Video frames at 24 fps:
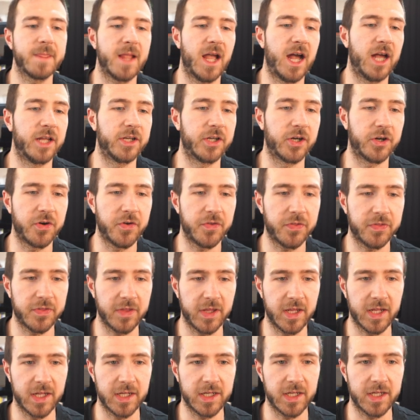Another
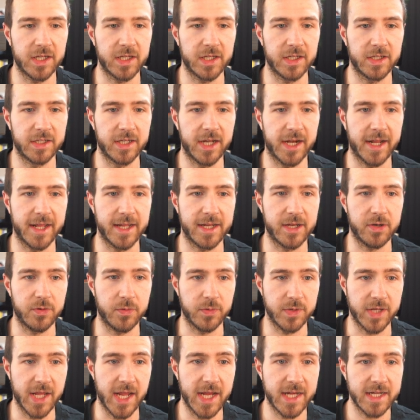thing that I
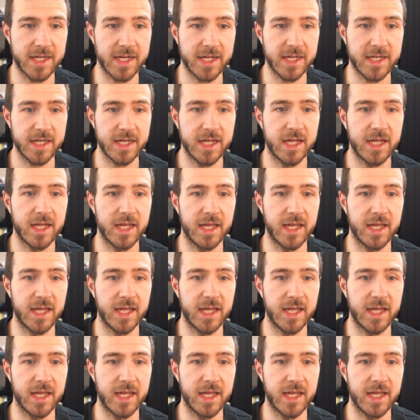created